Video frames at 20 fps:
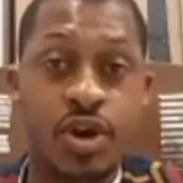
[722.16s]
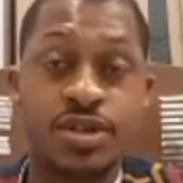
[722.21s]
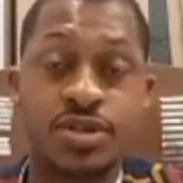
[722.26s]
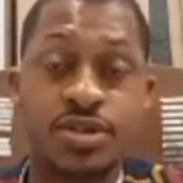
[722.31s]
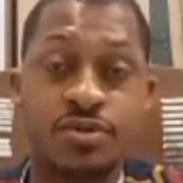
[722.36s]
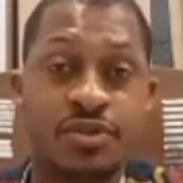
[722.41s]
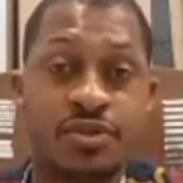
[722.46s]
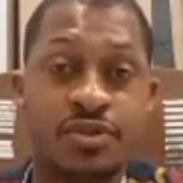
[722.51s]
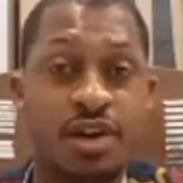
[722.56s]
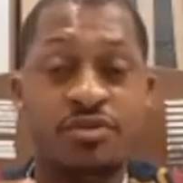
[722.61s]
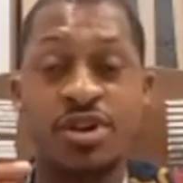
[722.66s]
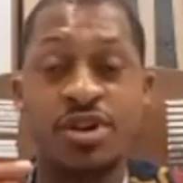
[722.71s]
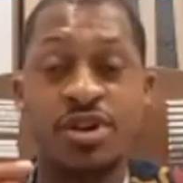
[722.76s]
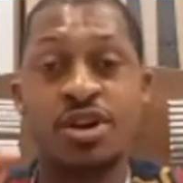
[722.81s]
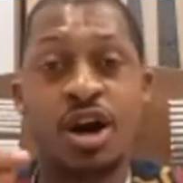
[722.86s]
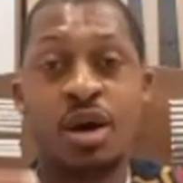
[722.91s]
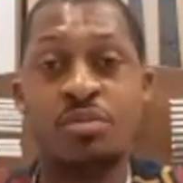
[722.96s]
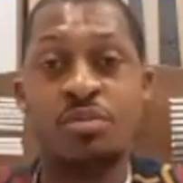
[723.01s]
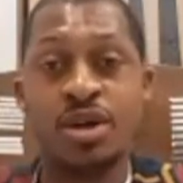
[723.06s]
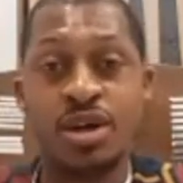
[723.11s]
of having an
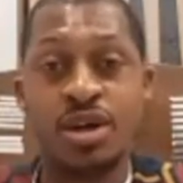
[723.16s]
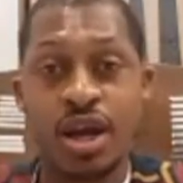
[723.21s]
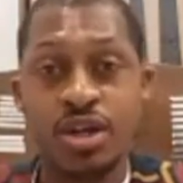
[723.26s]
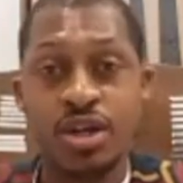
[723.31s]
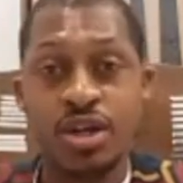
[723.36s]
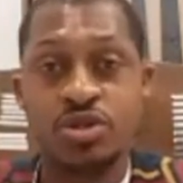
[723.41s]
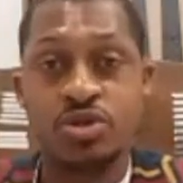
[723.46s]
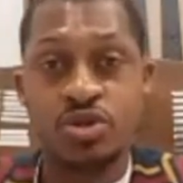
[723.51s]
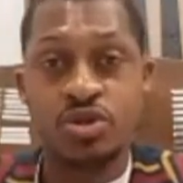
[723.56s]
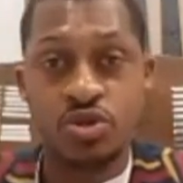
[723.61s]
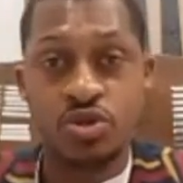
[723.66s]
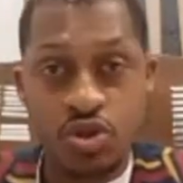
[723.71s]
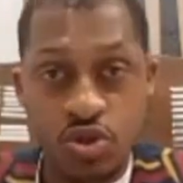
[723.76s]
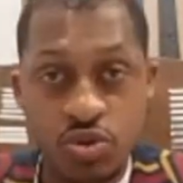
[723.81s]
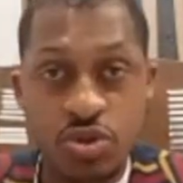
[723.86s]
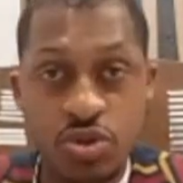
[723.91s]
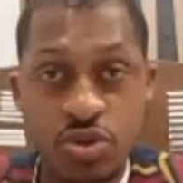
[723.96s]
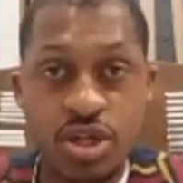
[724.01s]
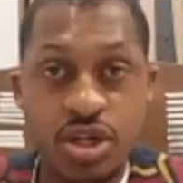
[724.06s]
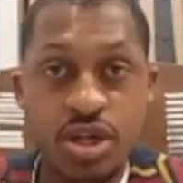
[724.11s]
obligation to
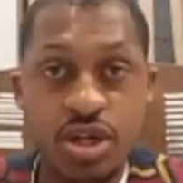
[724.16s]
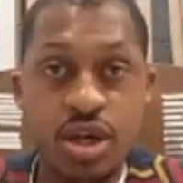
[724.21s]
duty,